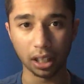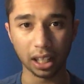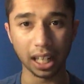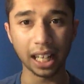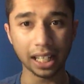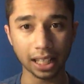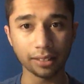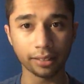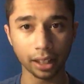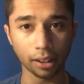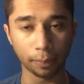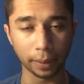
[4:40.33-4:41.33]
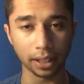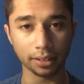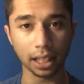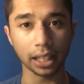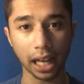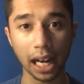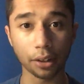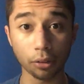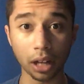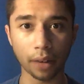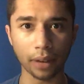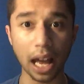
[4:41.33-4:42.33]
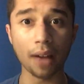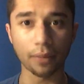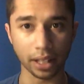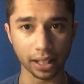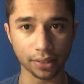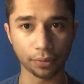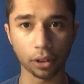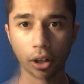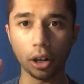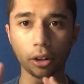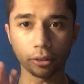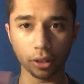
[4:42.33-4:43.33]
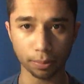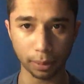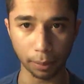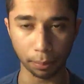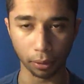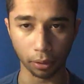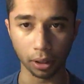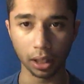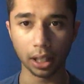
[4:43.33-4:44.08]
And I can tell, because I do have evidence for all those people.